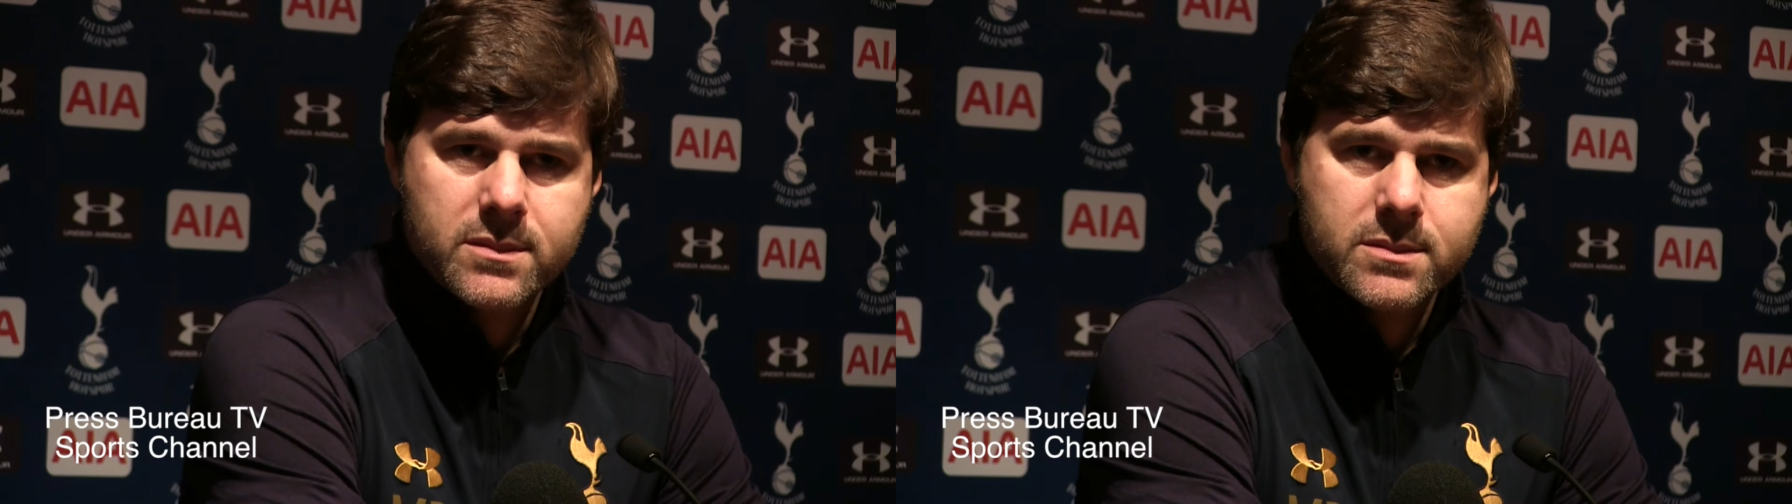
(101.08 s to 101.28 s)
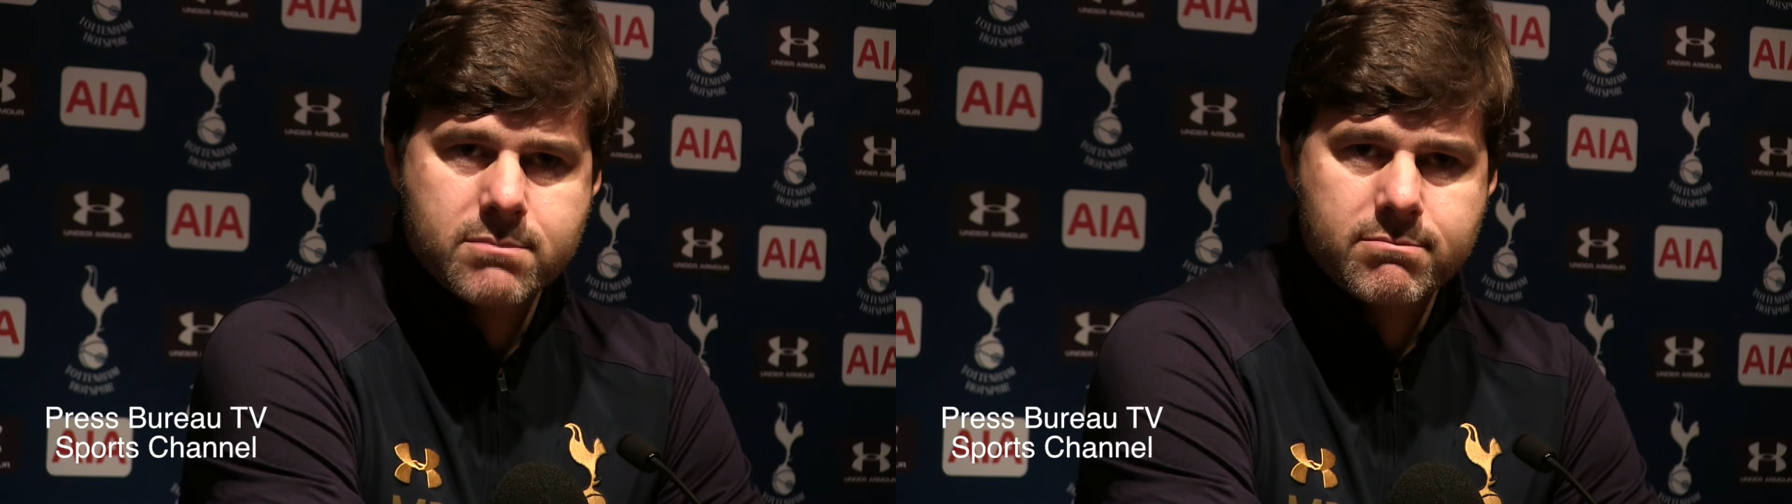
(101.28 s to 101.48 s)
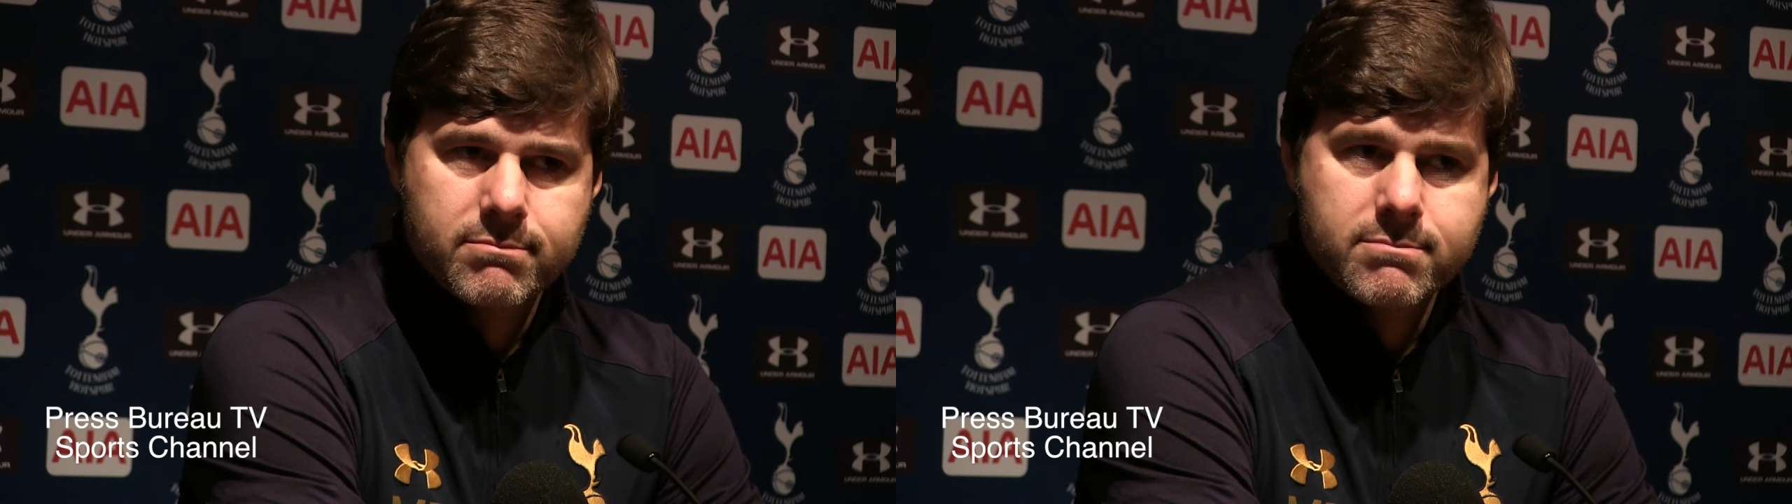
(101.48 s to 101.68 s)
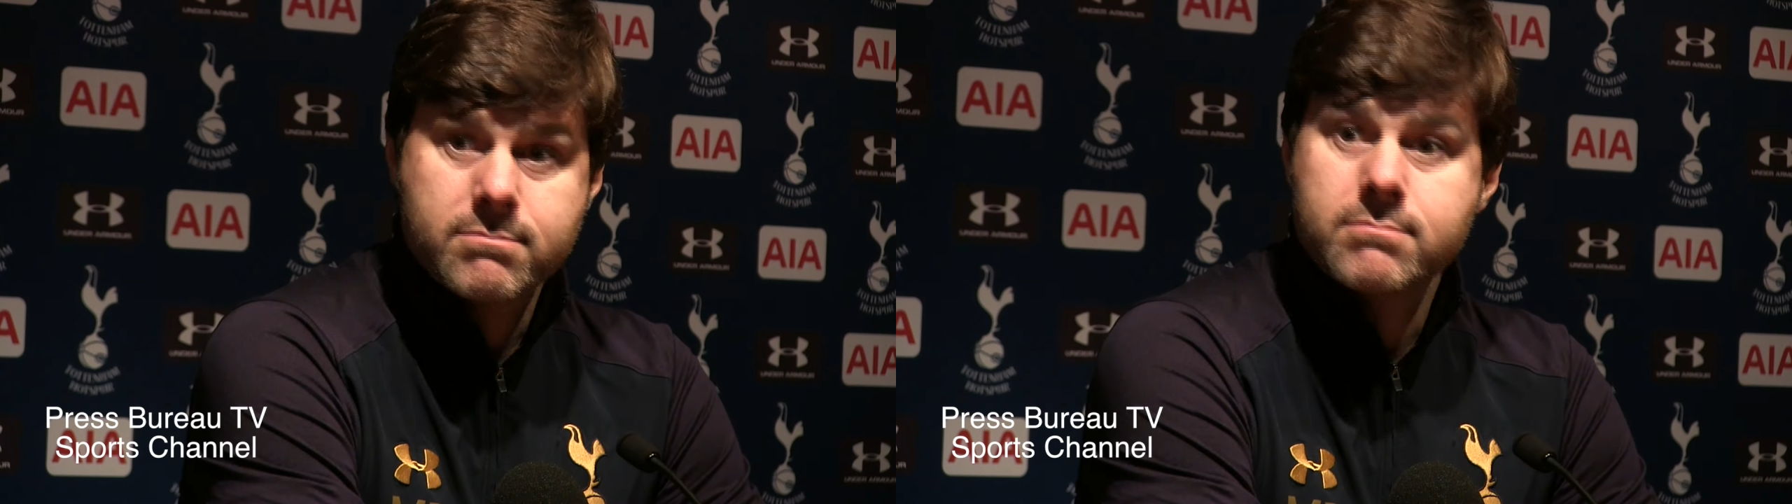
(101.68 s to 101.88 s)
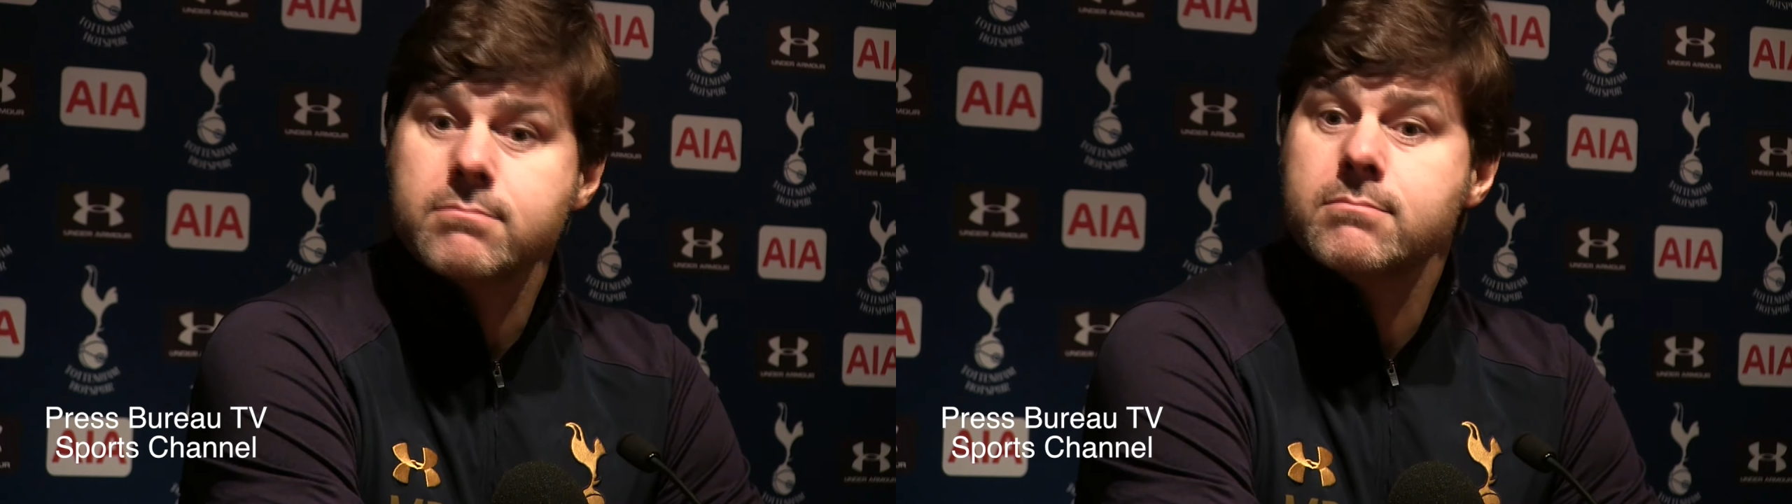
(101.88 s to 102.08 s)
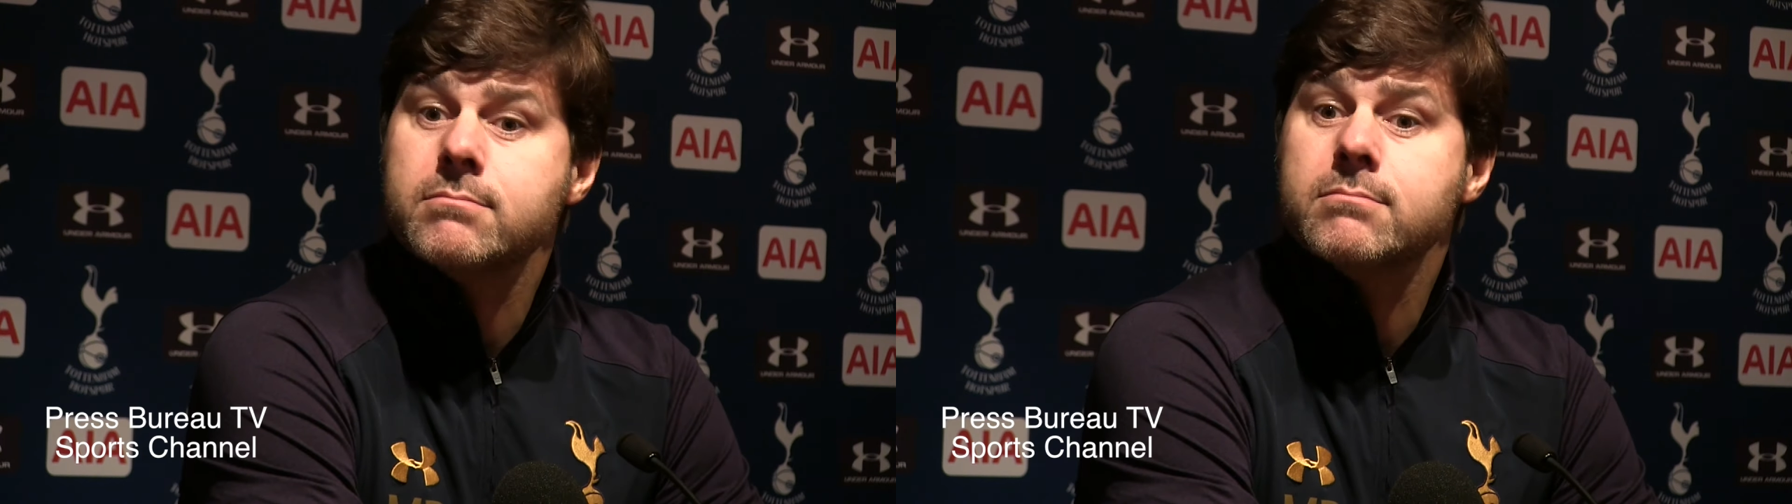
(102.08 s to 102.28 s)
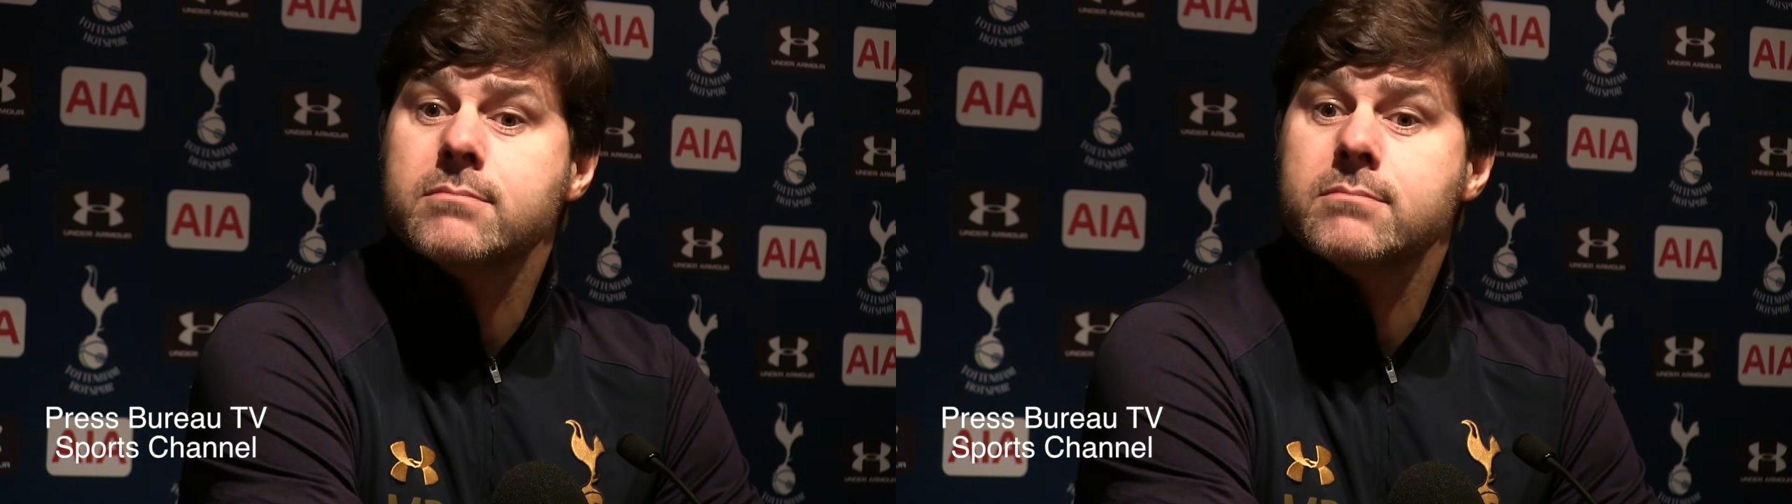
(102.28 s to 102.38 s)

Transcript: Can we ask you where you went